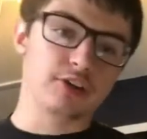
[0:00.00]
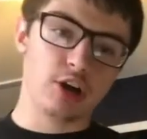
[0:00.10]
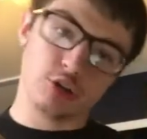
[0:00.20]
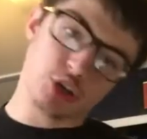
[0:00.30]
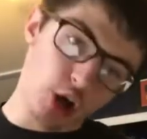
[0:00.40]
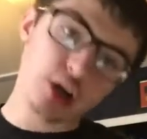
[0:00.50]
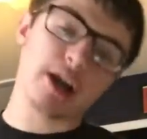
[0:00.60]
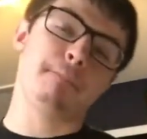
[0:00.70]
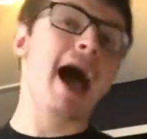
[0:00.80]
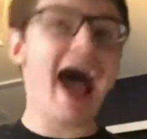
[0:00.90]
No, you're going
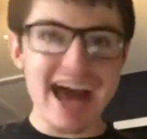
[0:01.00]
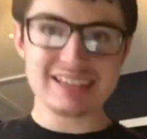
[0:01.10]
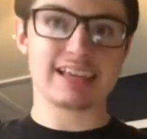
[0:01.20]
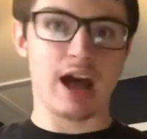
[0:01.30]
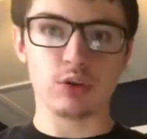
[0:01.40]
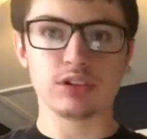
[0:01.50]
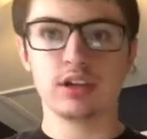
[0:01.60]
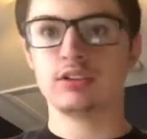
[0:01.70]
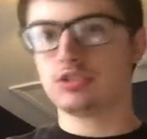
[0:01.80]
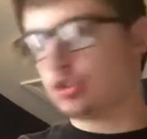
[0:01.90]
to pass out
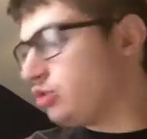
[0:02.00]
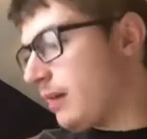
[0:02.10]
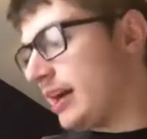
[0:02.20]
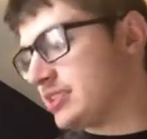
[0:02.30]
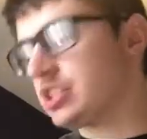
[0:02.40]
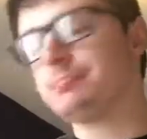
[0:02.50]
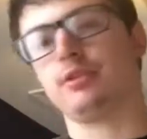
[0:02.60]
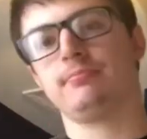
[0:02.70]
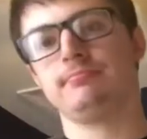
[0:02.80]
to my sleeper.